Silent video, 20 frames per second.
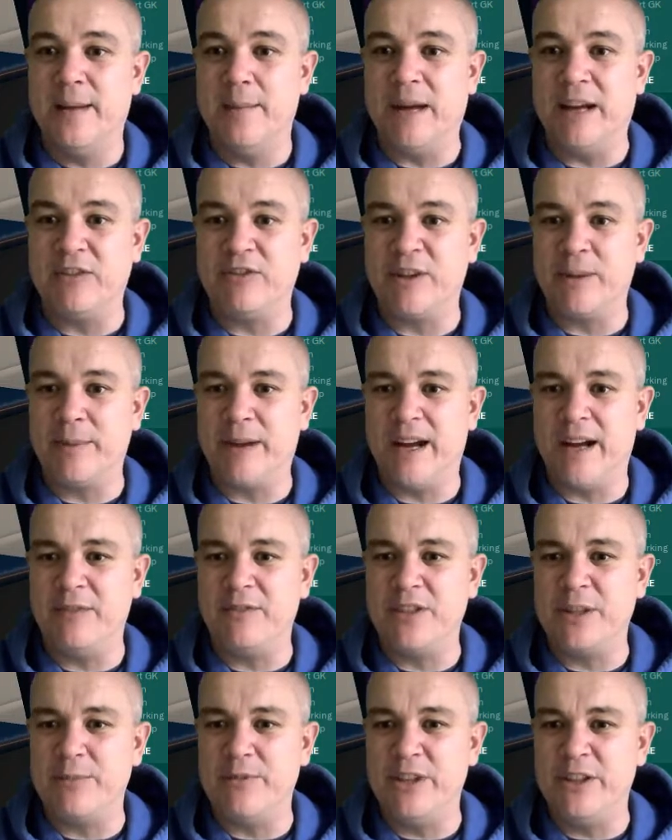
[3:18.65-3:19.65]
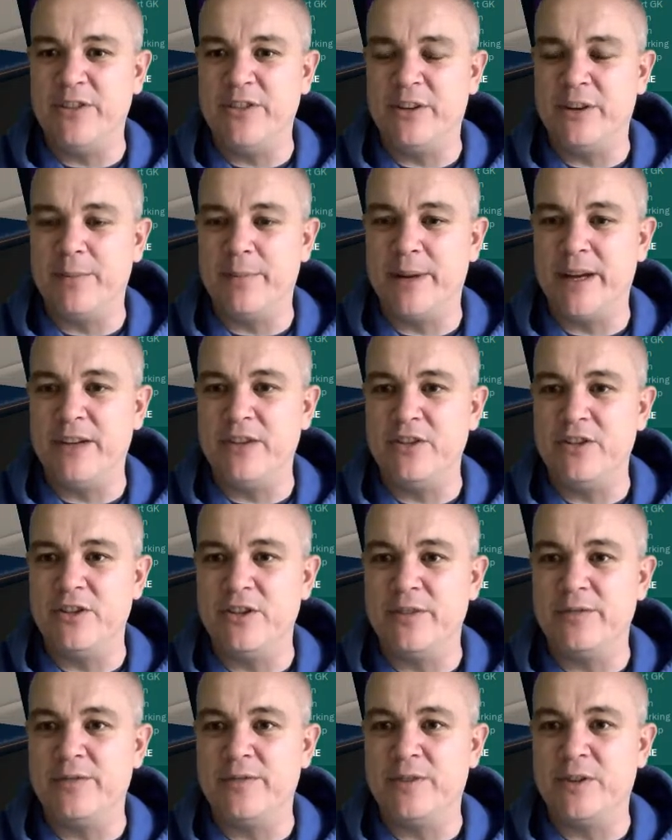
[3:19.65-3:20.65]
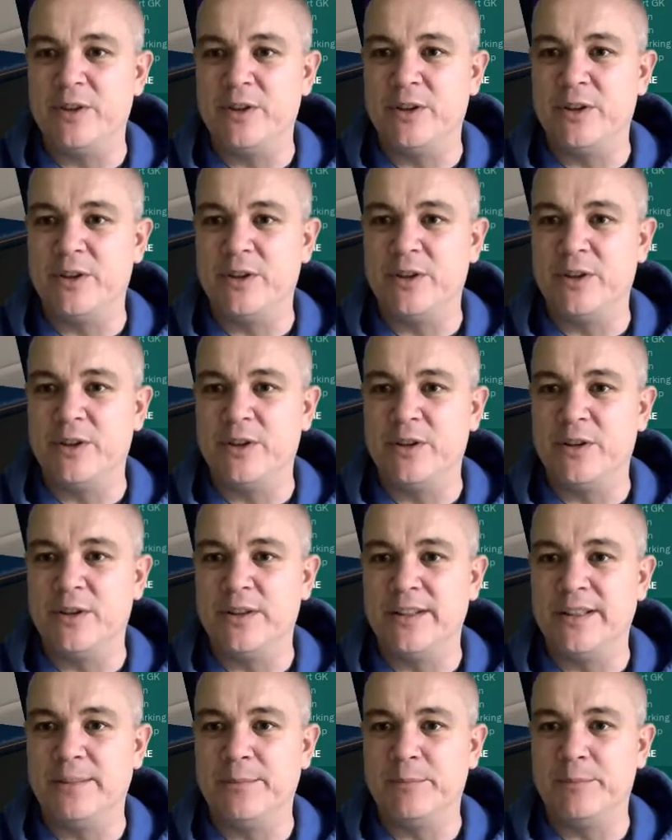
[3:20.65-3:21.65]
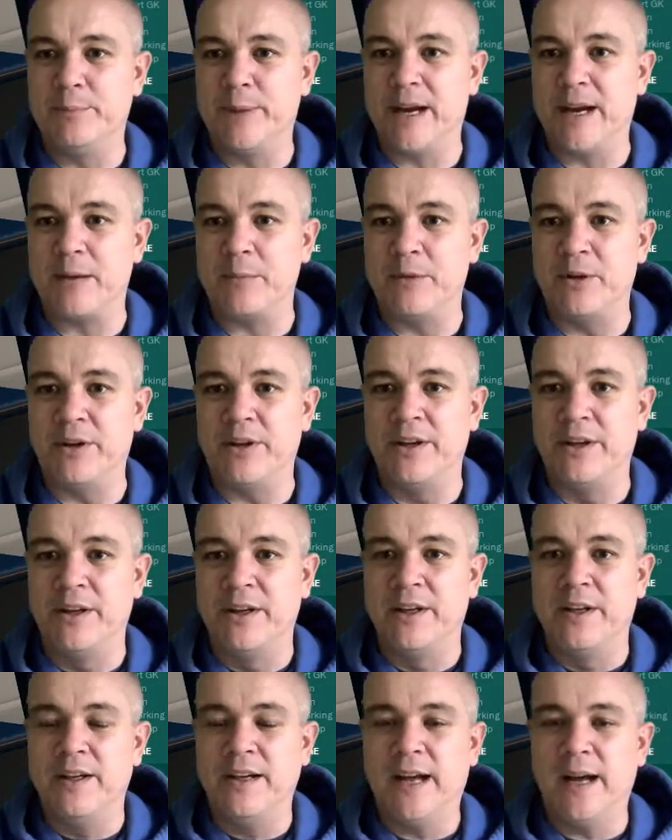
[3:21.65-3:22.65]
Actually, I might have Tim Rieder on the bench for Backman.